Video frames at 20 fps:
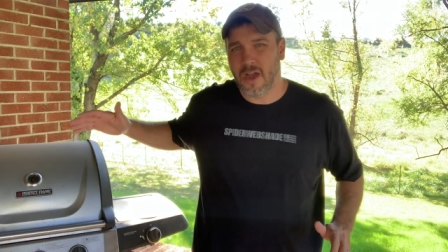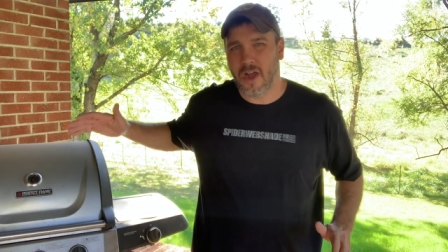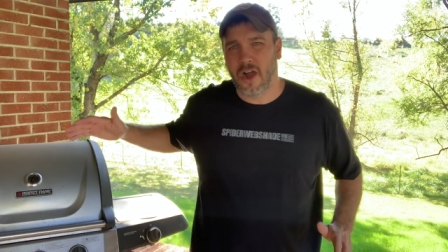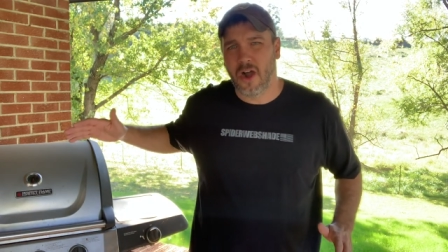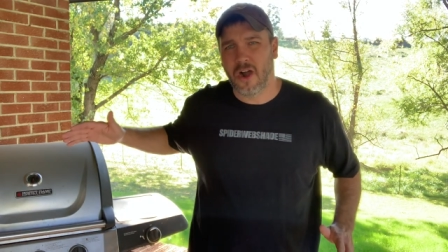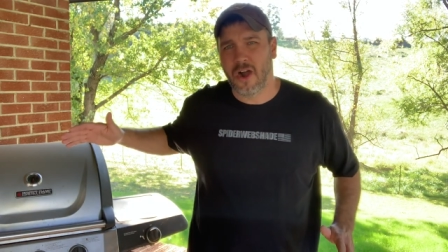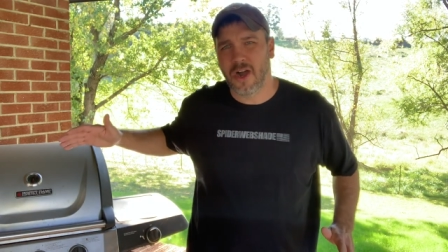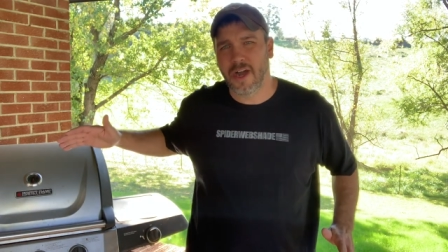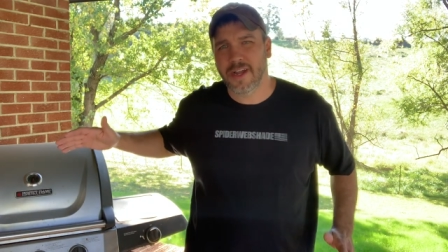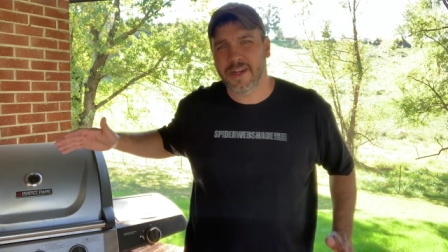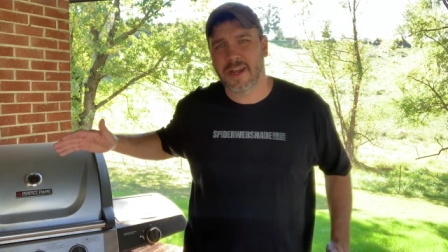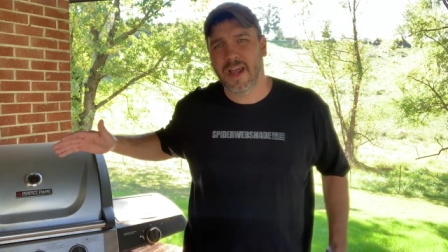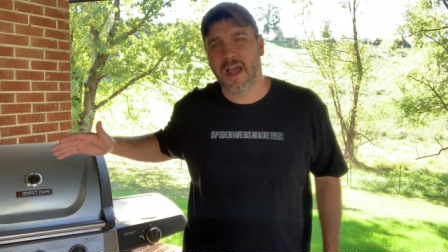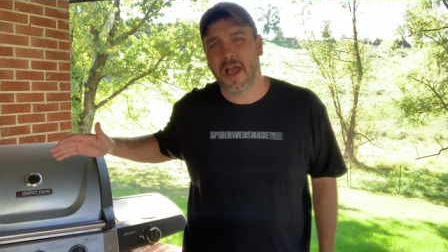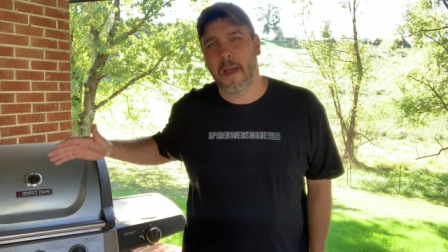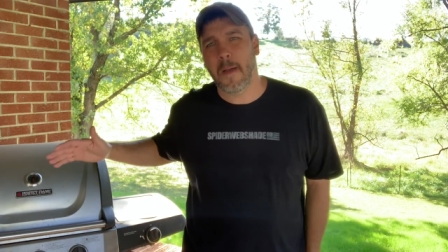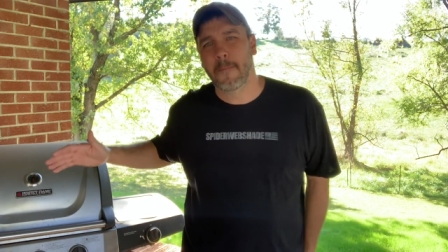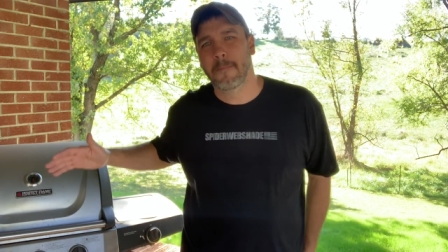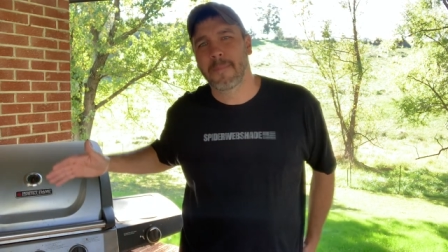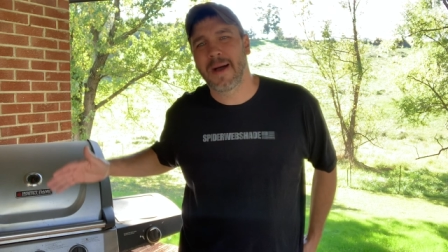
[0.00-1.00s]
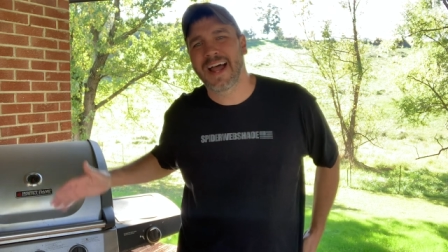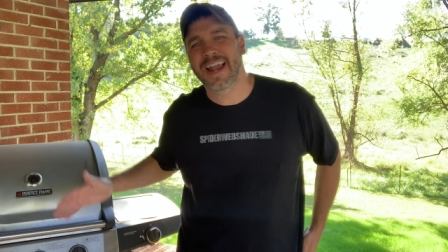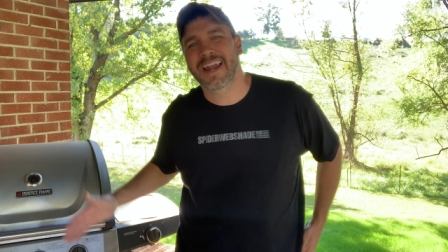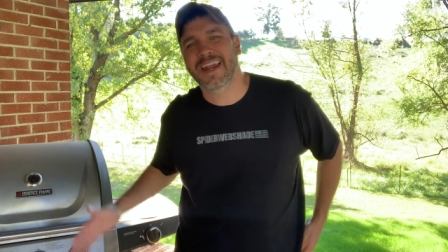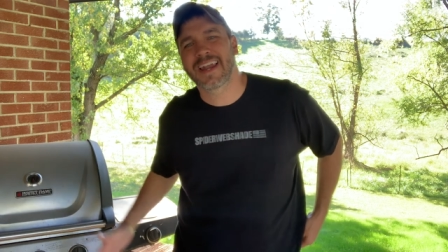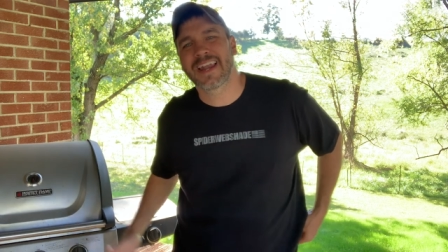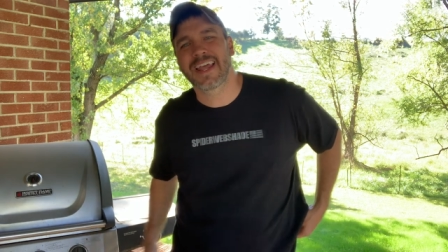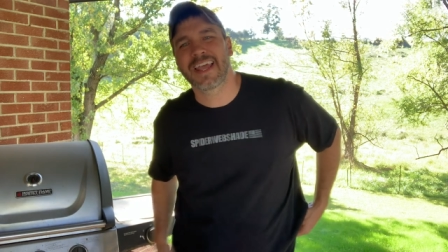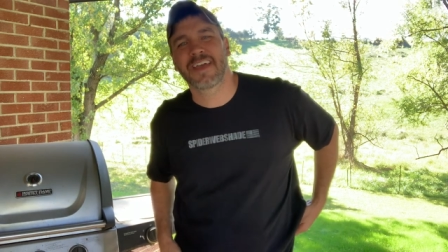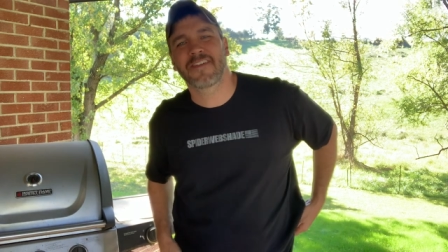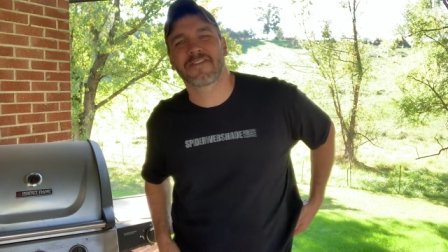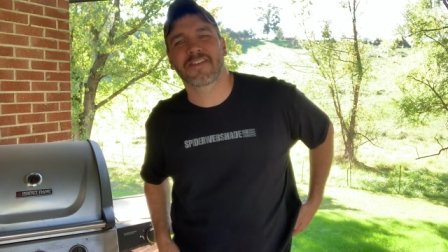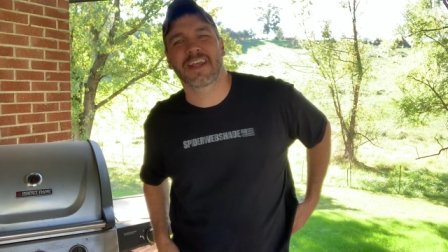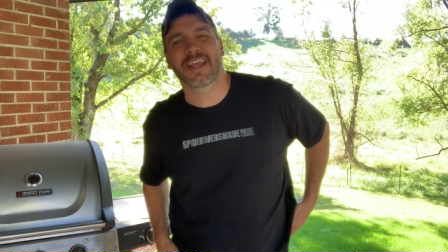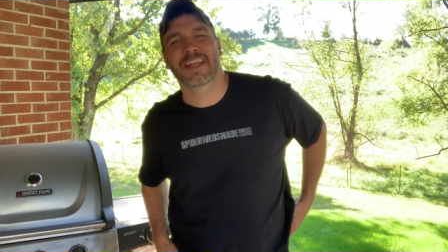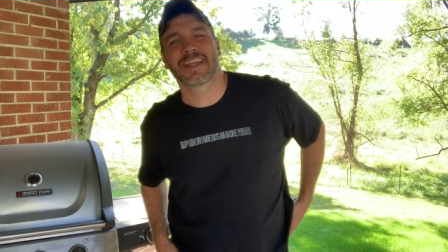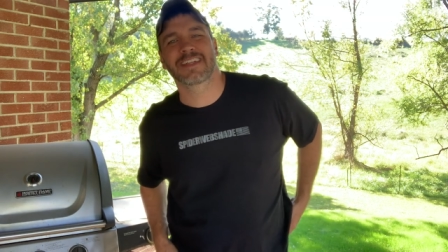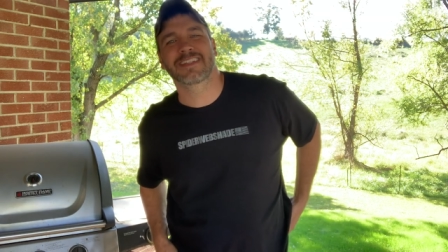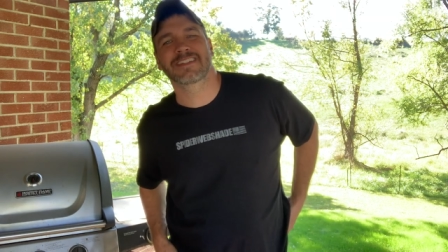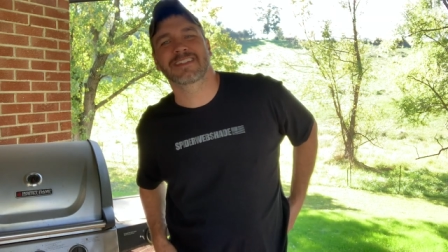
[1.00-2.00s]
On my
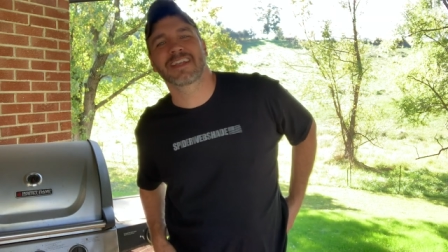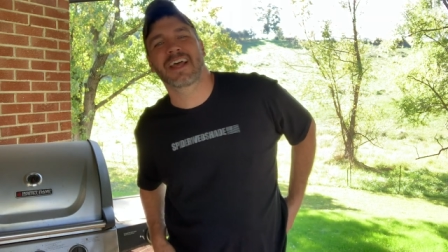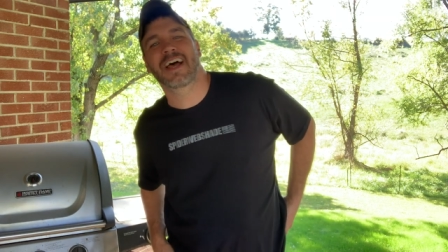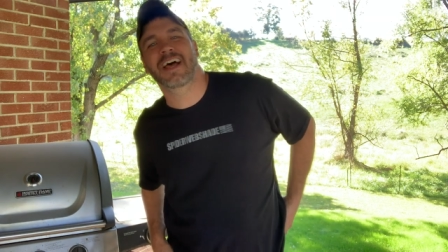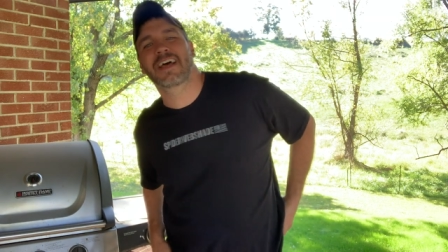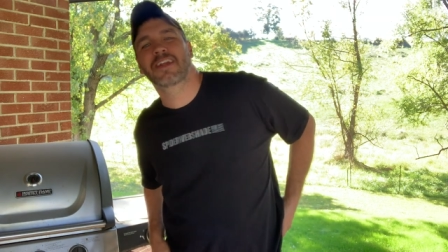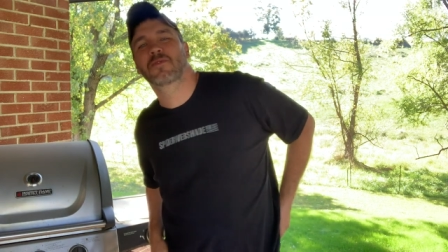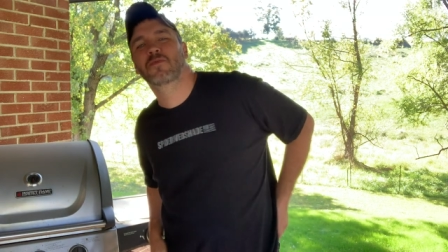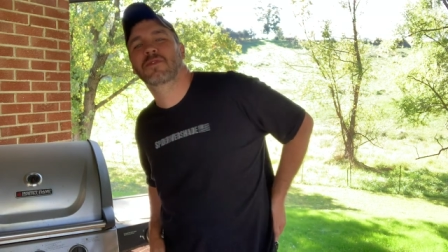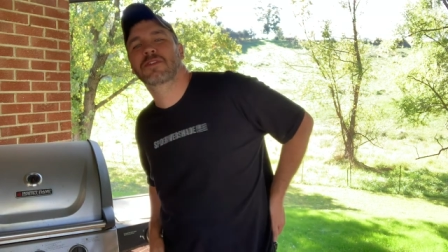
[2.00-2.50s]
left-hand side,